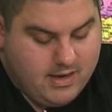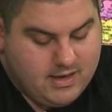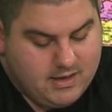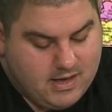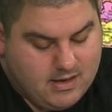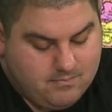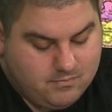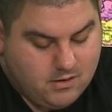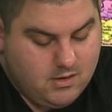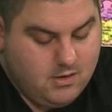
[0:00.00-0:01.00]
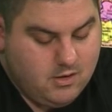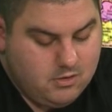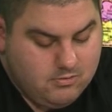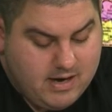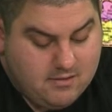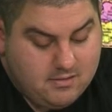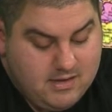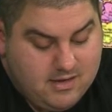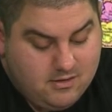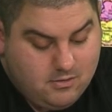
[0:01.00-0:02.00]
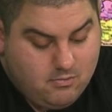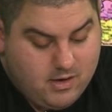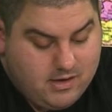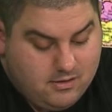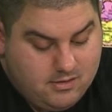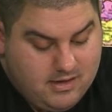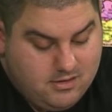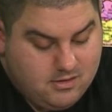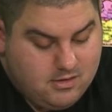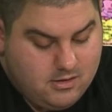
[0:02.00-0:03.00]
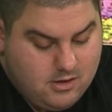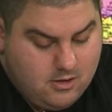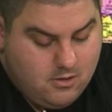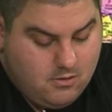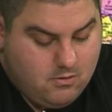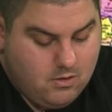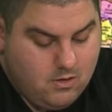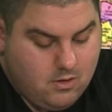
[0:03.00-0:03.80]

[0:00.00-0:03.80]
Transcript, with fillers: And um, throughout seasons one and seasons two,